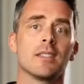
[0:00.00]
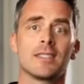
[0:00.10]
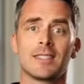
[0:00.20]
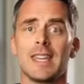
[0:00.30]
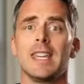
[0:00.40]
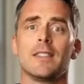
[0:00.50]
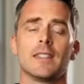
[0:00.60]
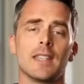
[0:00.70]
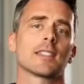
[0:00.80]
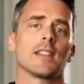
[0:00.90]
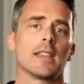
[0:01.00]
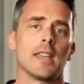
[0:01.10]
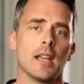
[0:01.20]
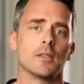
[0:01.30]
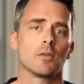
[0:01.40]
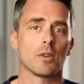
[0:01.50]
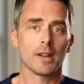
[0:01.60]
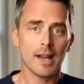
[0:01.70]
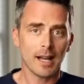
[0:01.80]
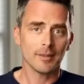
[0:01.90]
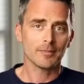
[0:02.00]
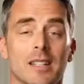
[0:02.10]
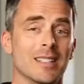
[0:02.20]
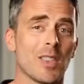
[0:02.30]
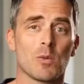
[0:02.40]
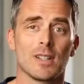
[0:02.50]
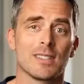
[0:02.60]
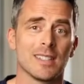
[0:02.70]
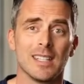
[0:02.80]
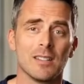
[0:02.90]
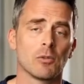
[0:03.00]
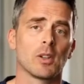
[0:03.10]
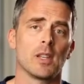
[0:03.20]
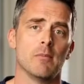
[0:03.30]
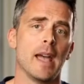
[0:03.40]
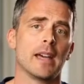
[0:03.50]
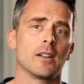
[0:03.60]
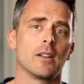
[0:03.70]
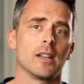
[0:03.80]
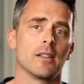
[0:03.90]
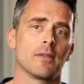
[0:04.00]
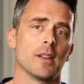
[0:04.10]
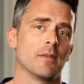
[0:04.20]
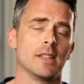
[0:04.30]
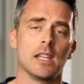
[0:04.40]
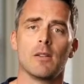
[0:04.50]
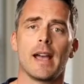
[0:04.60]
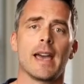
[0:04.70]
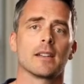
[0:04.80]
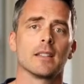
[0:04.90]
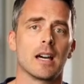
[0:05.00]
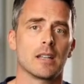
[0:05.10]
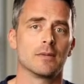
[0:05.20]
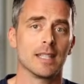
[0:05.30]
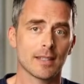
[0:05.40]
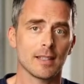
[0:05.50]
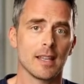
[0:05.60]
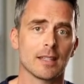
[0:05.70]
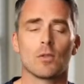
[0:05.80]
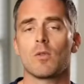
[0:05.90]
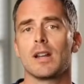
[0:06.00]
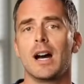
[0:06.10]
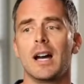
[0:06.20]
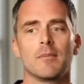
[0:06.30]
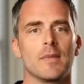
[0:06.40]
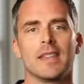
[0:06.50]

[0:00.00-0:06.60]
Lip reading: See the dislike count or not. In other words, it didn't really matter if a video had a lot of dislikes or not.